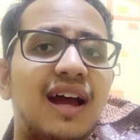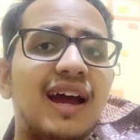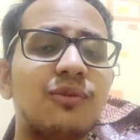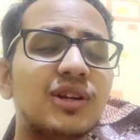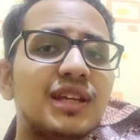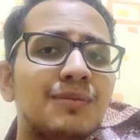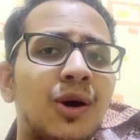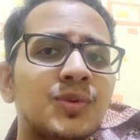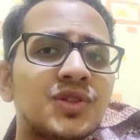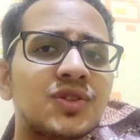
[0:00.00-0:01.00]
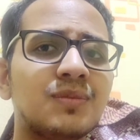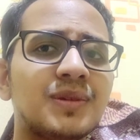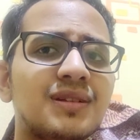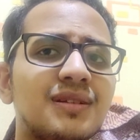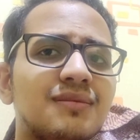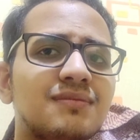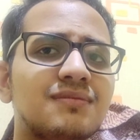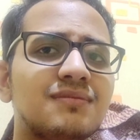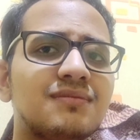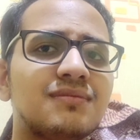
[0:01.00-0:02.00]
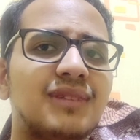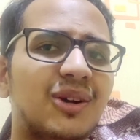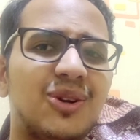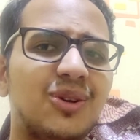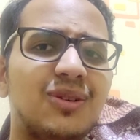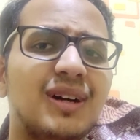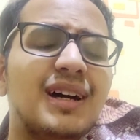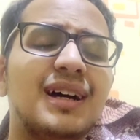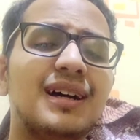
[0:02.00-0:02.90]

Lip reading: I would keep my options open. I don't know.